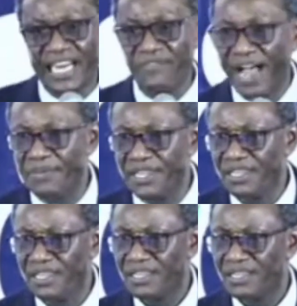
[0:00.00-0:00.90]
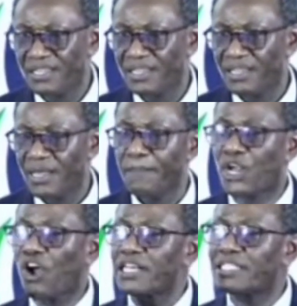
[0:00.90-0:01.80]
me?
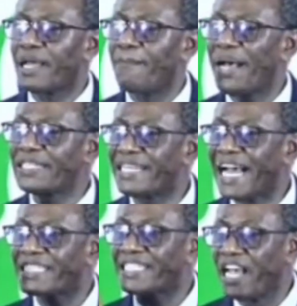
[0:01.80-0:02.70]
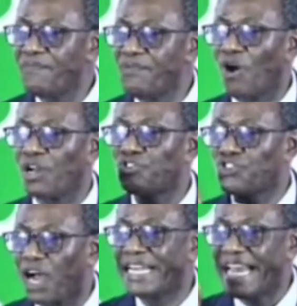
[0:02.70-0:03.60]
Because the message that saved me was
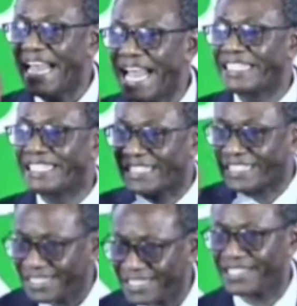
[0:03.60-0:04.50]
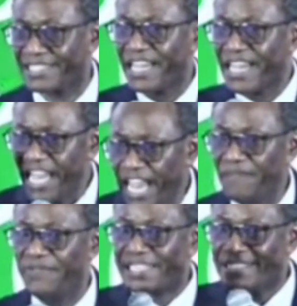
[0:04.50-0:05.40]
John 8 36. If
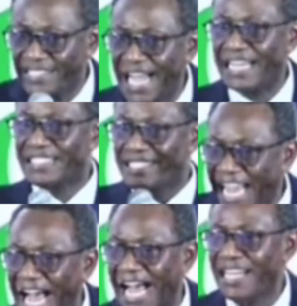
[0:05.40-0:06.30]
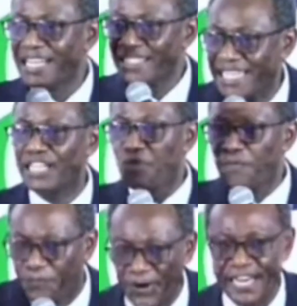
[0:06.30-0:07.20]
the Son shall set you
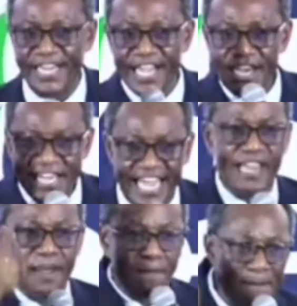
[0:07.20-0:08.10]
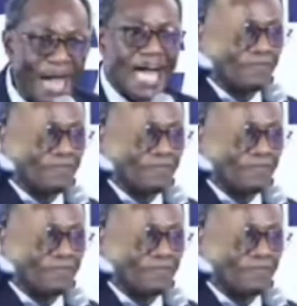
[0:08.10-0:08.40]
free, ye must be